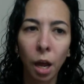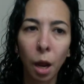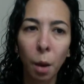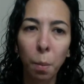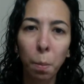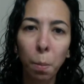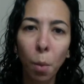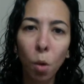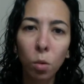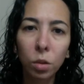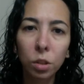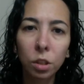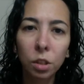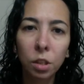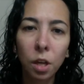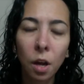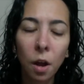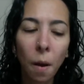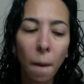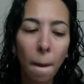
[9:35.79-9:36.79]
And most
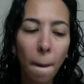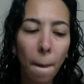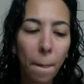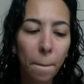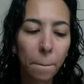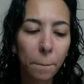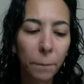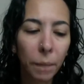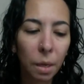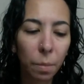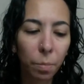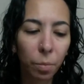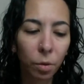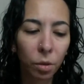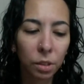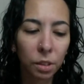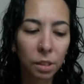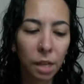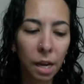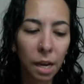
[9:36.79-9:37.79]
people
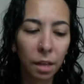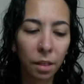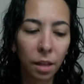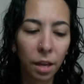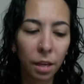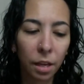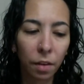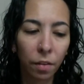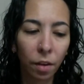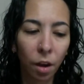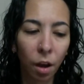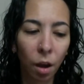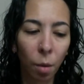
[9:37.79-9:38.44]
say, like,